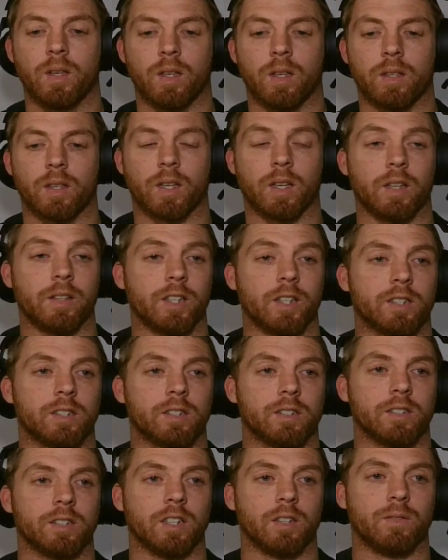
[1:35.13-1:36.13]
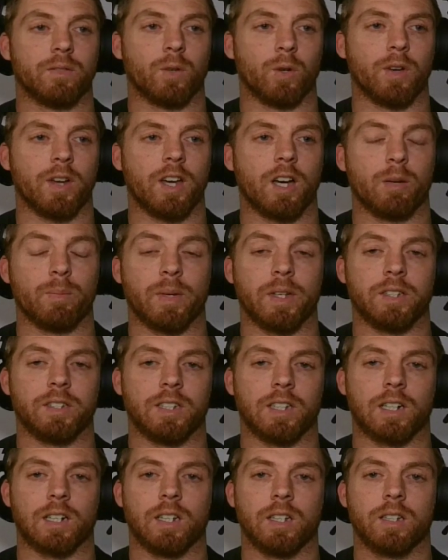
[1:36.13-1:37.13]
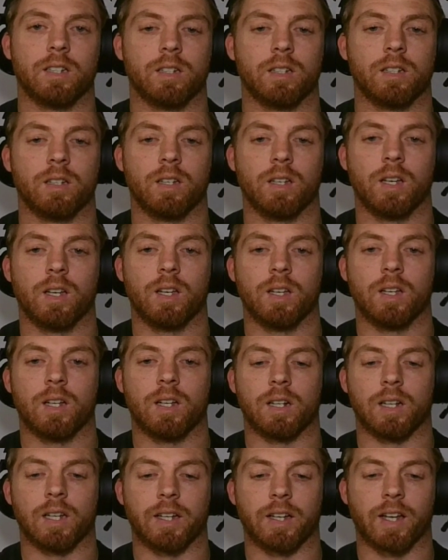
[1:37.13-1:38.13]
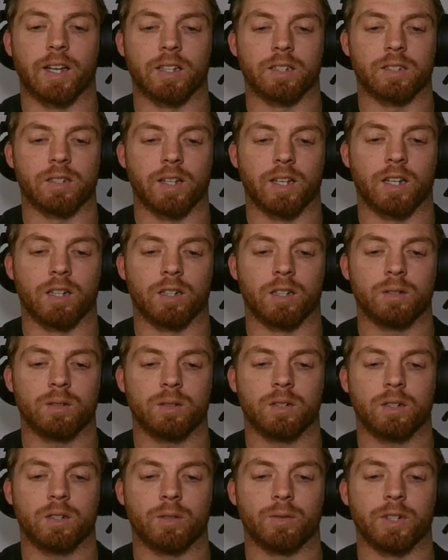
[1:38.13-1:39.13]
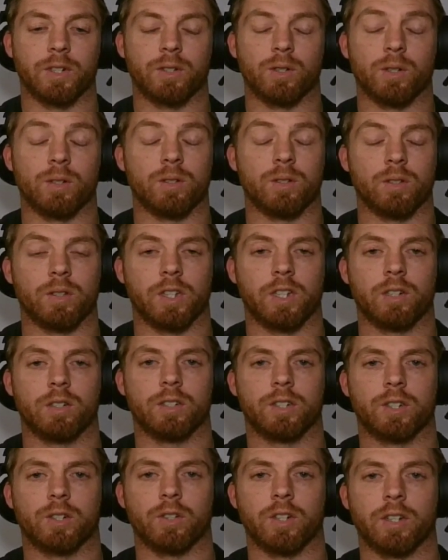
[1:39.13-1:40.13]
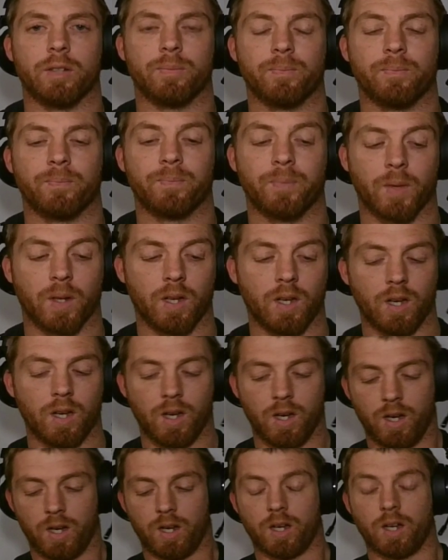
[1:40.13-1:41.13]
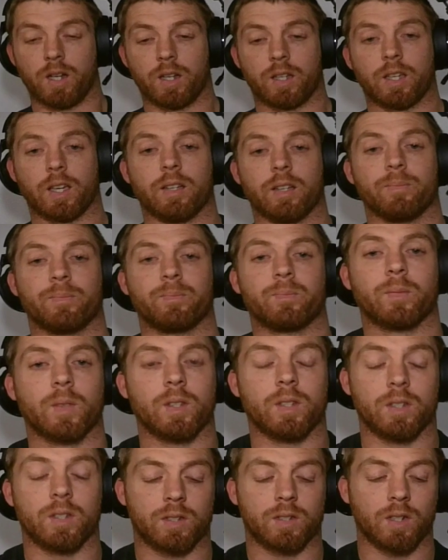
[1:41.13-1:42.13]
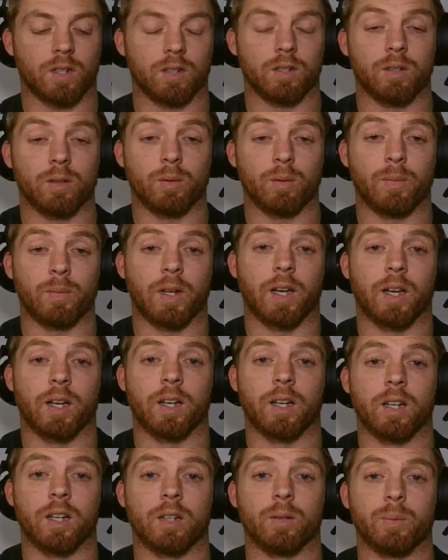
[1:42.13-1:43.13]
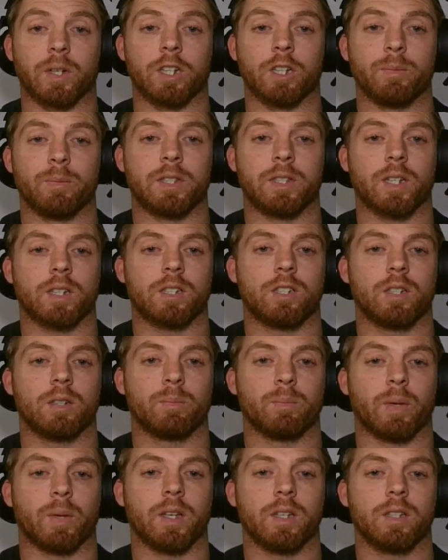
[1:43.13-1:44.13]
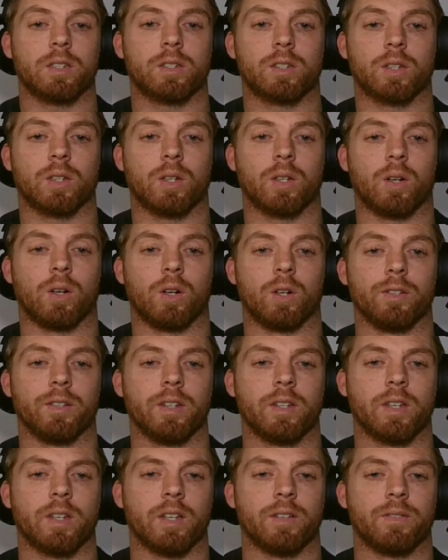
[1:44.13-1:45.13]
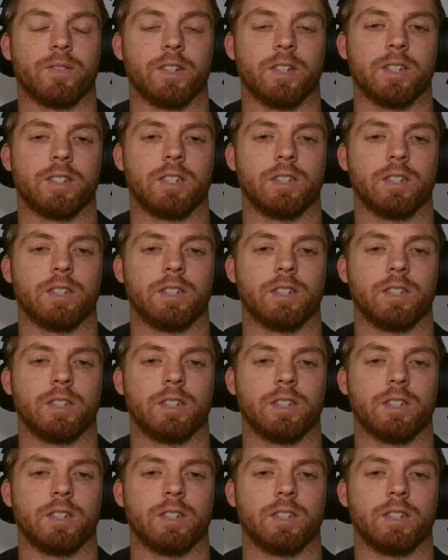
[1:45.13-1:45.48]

That's it for now, basically. Let us now return to the hero screen. Okay, so we're going to be touching base on Affinity